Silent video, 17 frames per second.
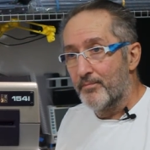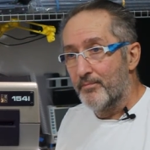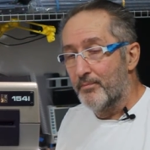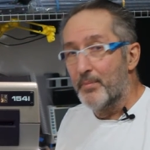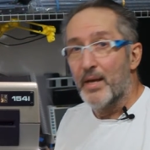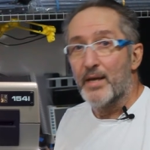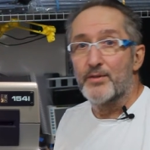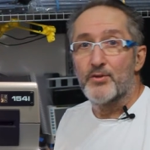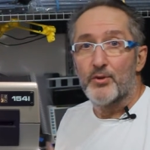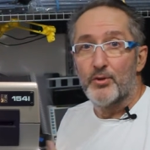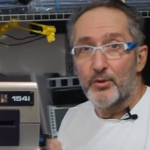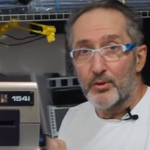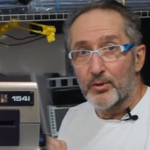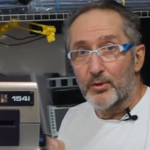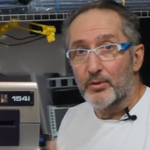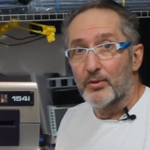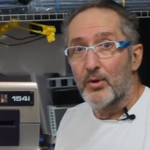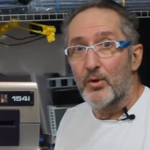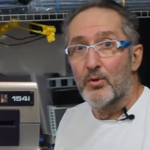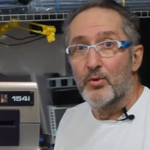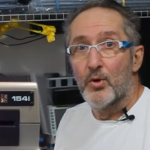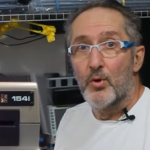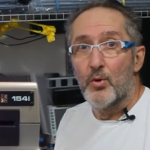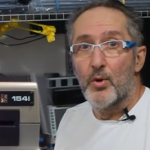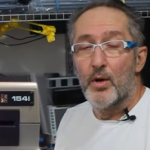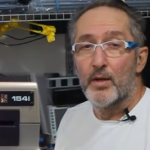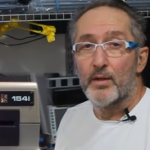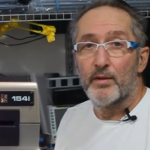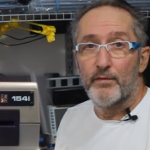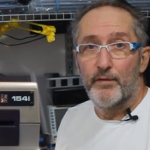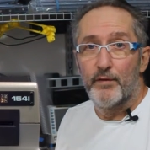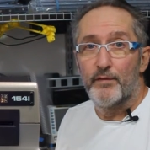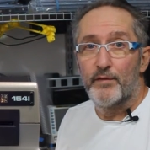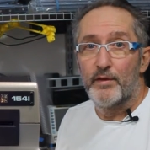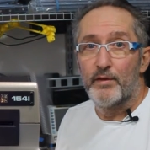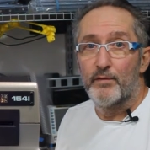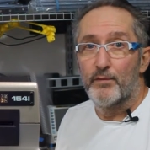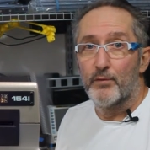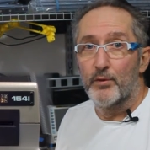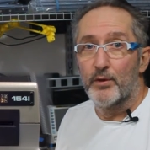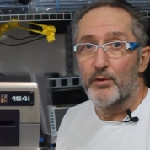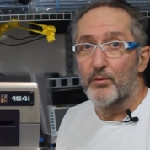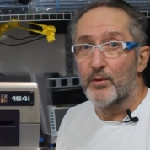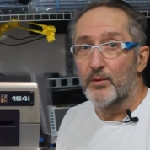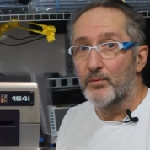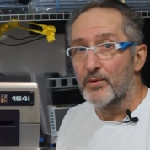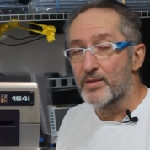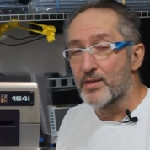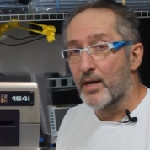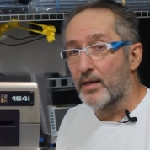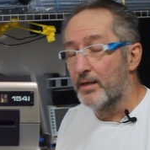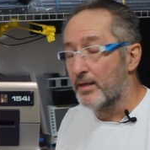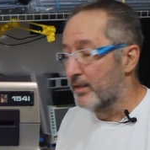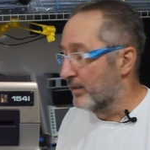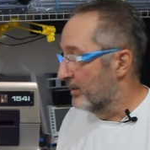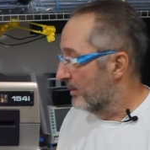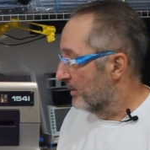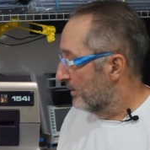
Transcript: bezel or logo on the 1541 resided.